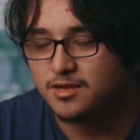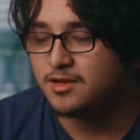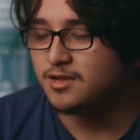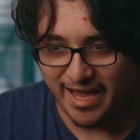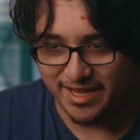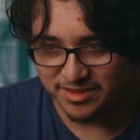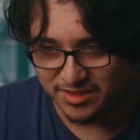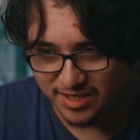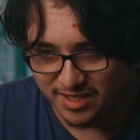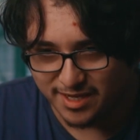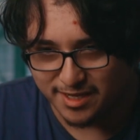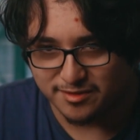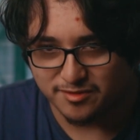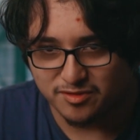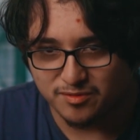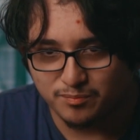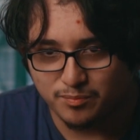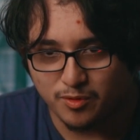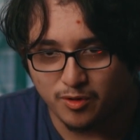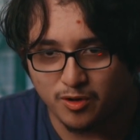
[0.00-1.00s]
At the end of
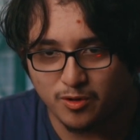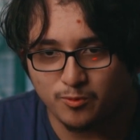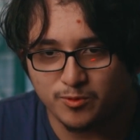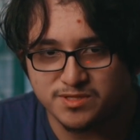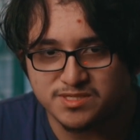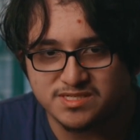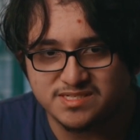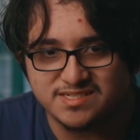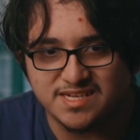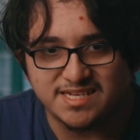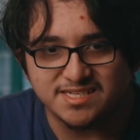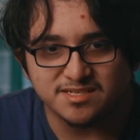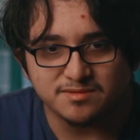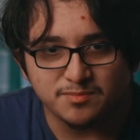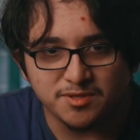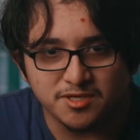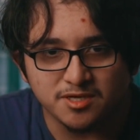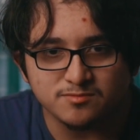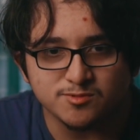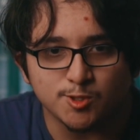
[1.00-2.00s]
the book, when Sazed
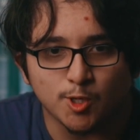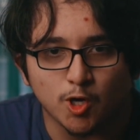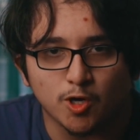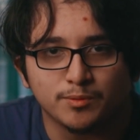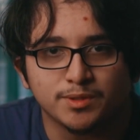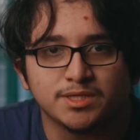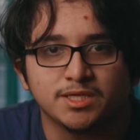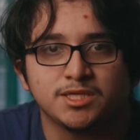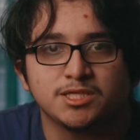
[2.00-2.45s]
becomes Harmony